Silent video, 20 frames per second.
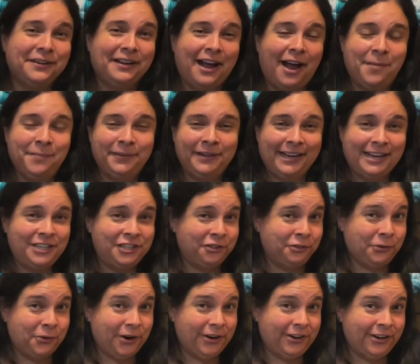come place
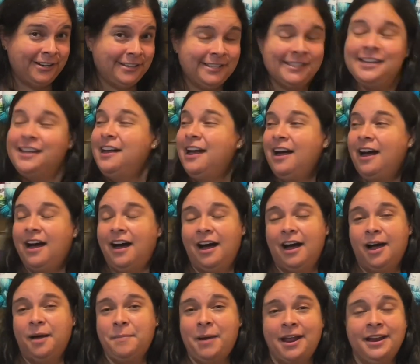your orders.
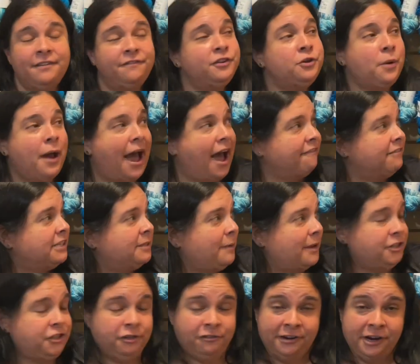And if you have a
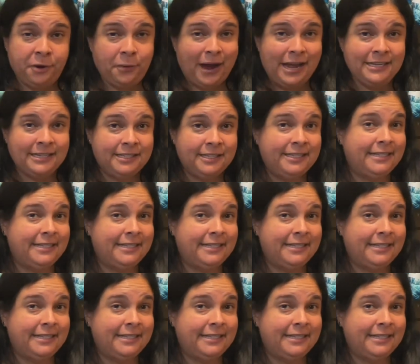special request,